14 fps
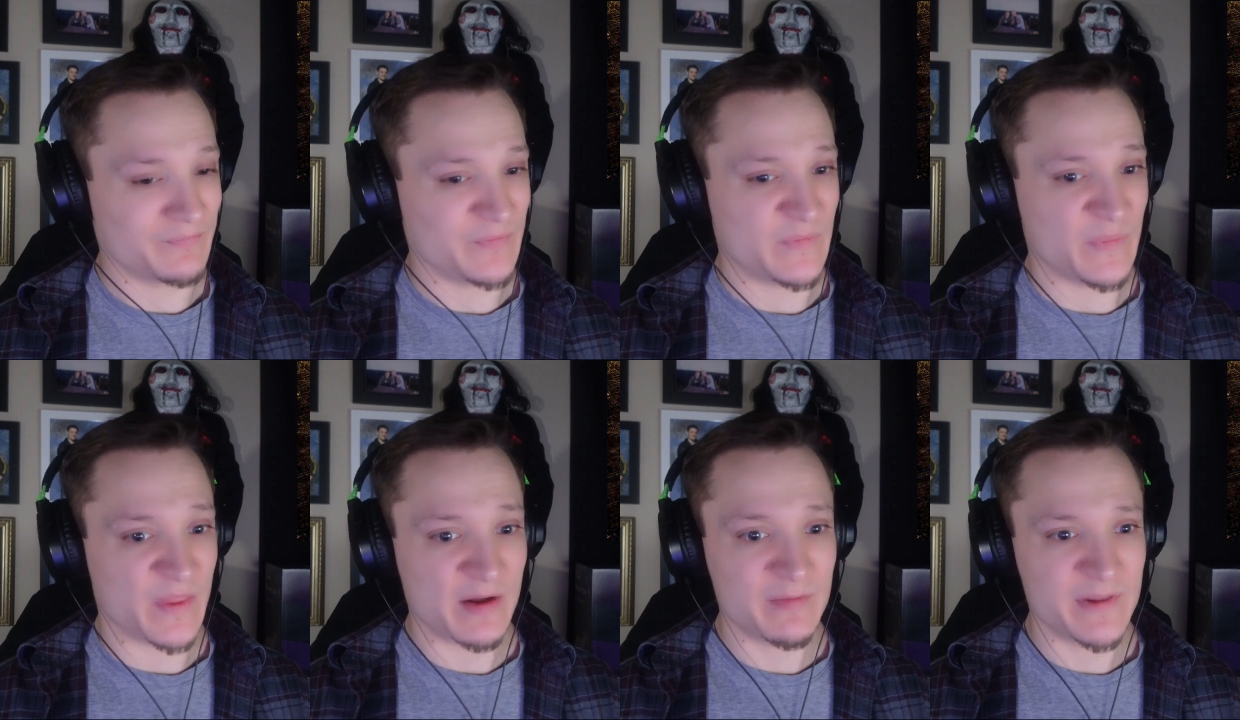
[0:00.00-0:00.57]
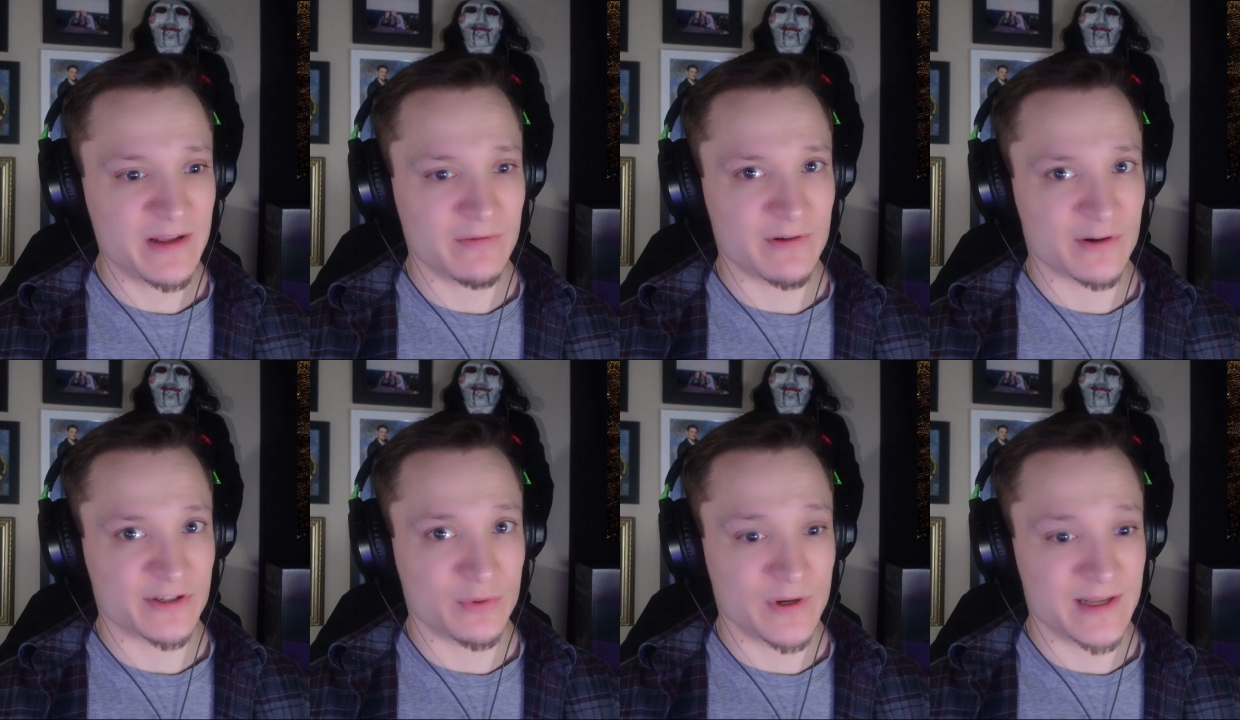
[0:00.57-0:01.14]
Speaker 1: That would be a little
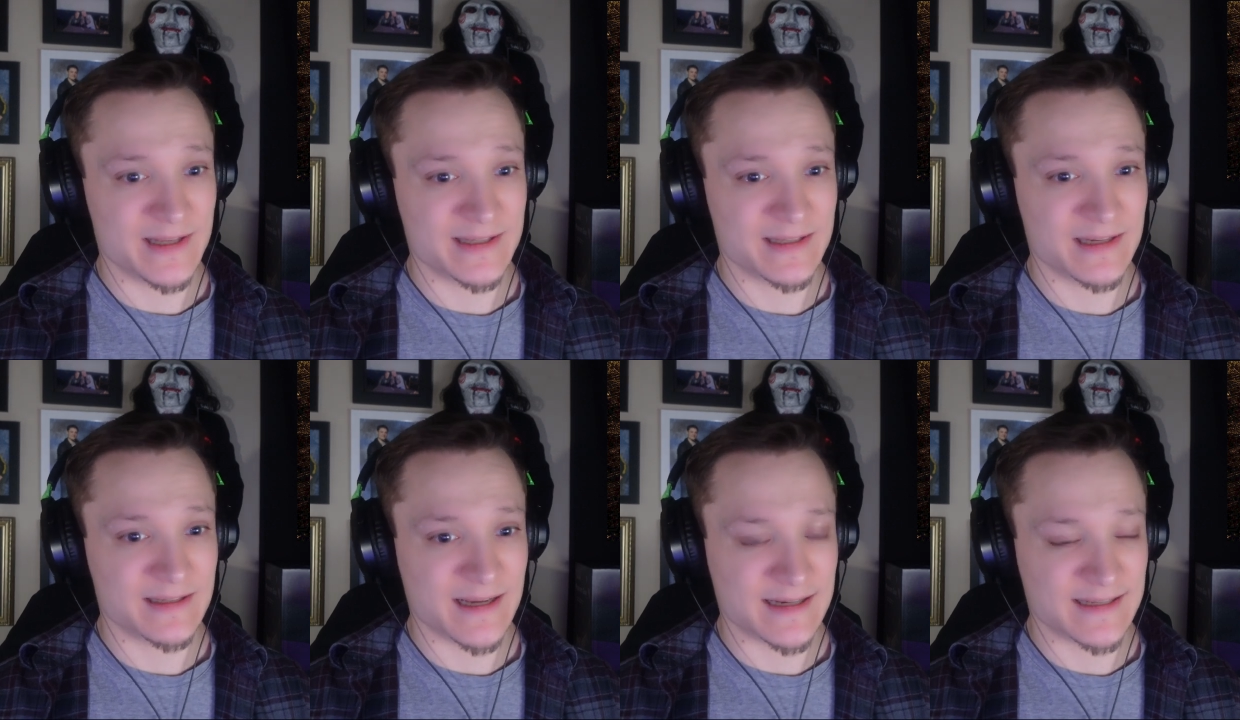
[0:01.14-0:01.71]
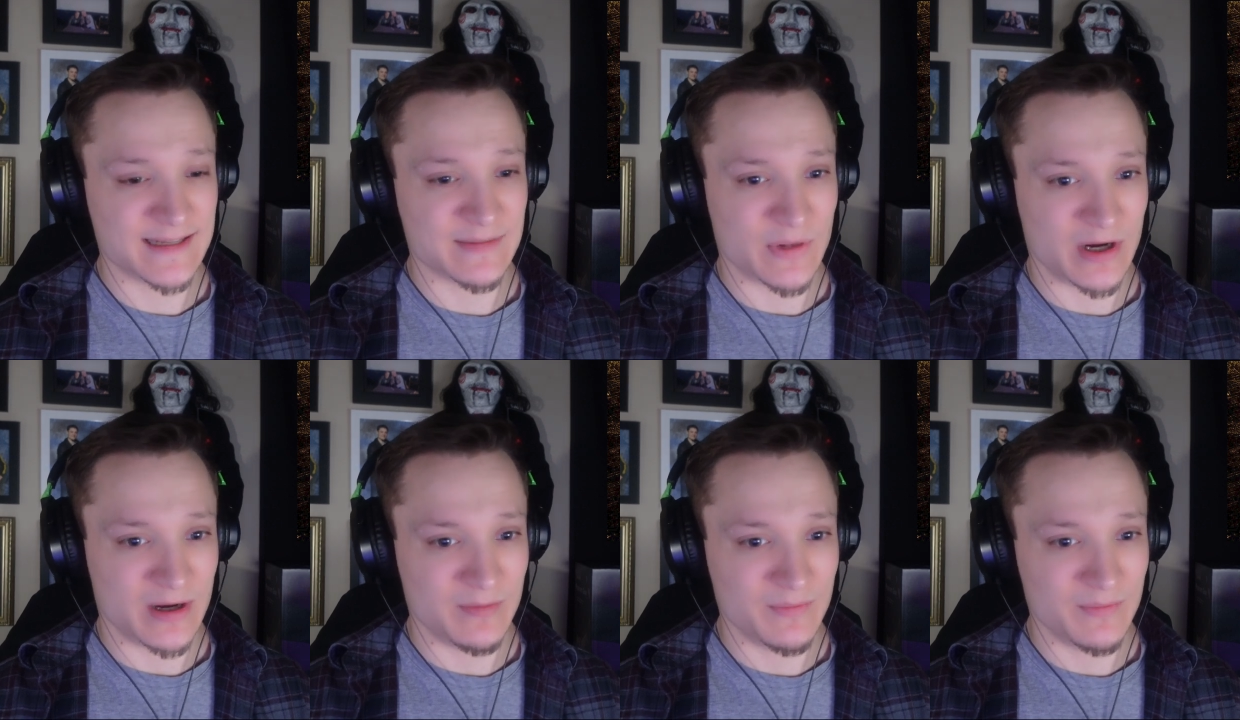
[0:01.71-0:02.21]
twist. Dex's mom?